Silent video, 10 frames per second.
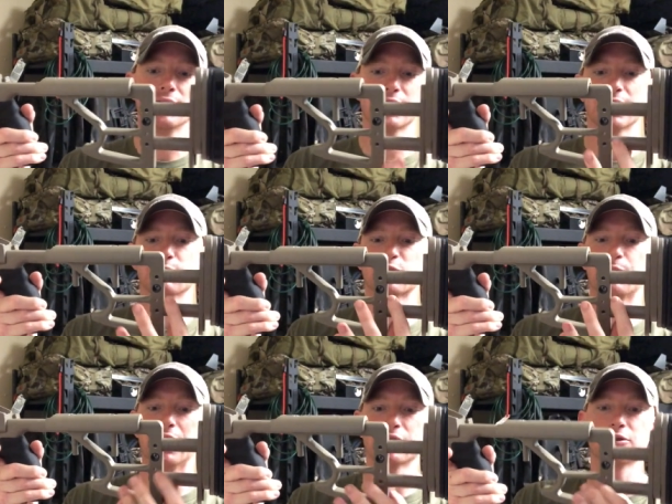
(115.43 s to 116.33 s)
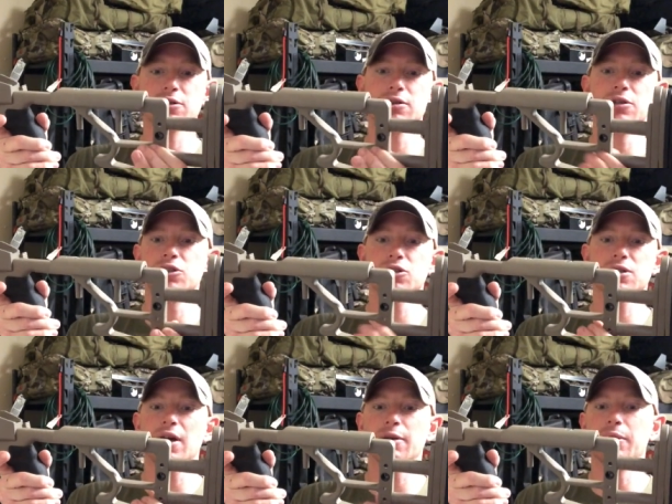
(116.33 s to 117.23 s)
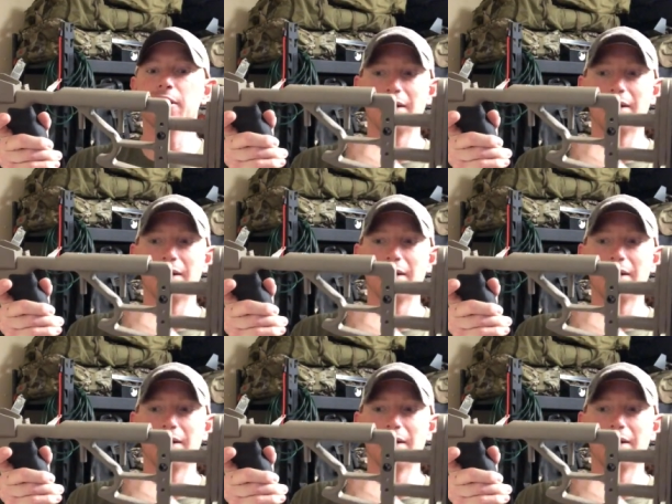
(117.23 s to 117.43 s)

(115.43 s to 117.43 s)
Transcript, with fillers: It's got some spacers and then you just slide them in and